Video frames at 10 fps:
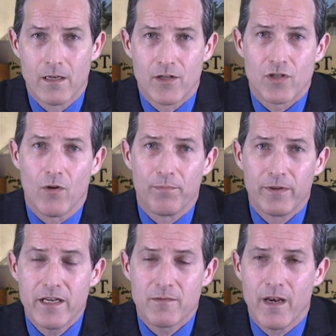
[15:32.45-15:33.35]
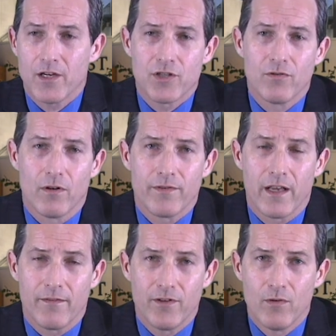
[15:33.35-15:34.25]
So please make sure
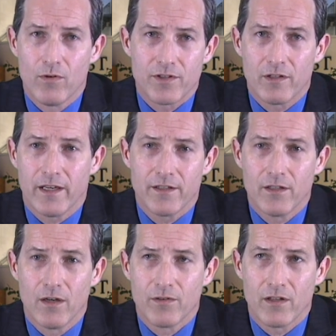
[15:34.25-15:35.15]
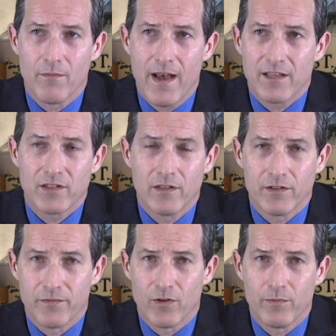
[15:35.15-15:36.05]
that if you were selected to go to the math skills,